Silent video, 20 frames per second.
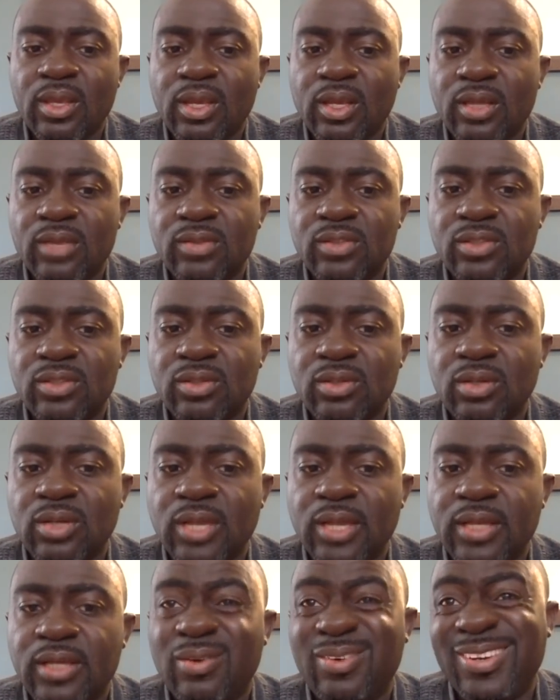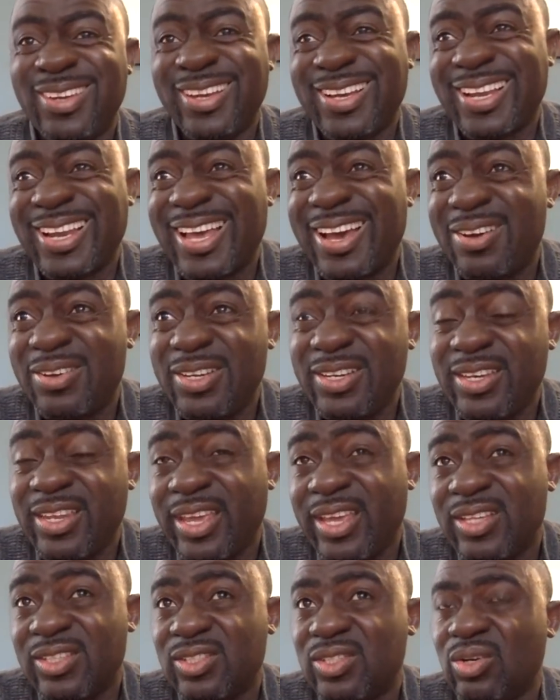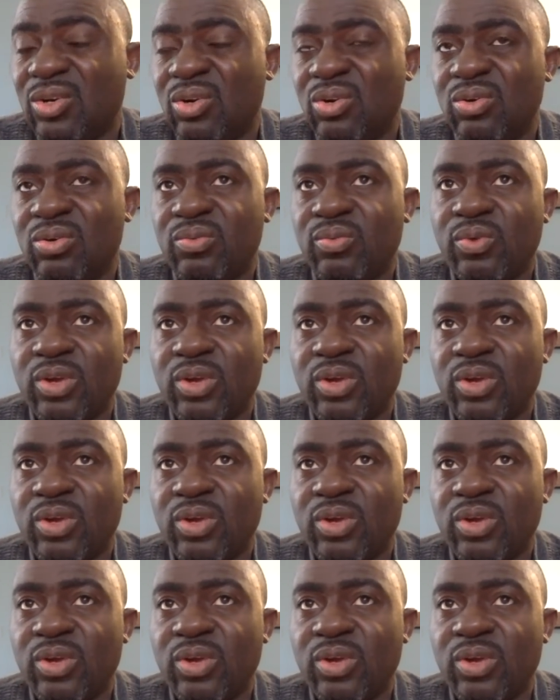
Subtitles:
And so like on the cloudy days though,